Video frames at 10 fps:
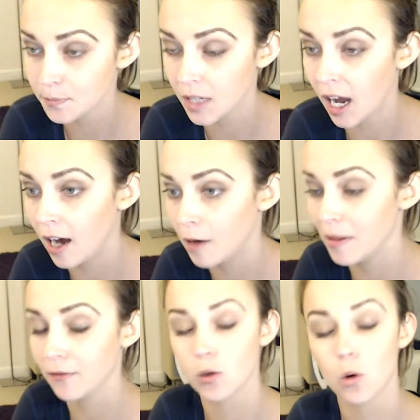and
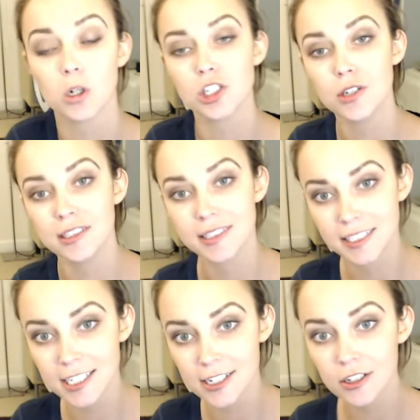of course you can
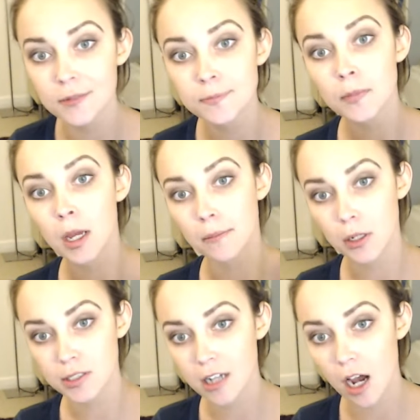still
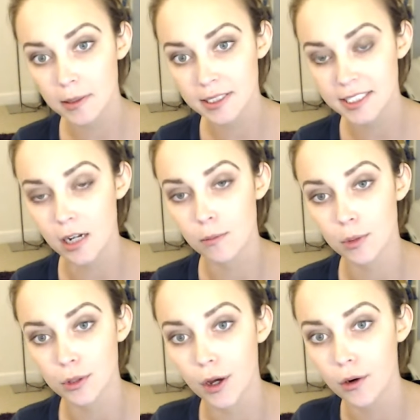post comments down
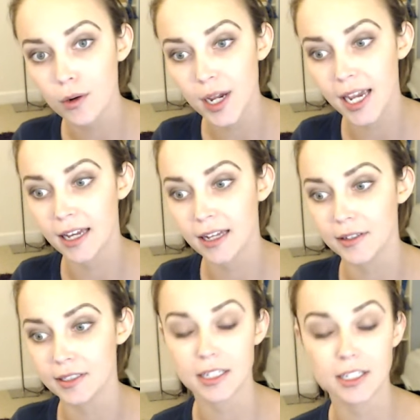below,
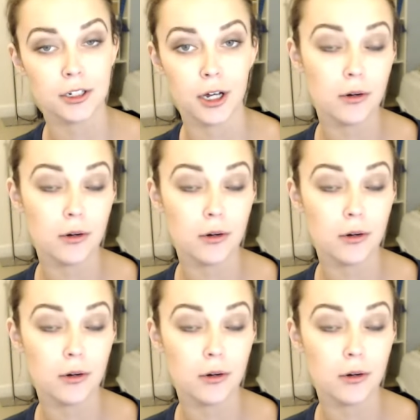and, you know,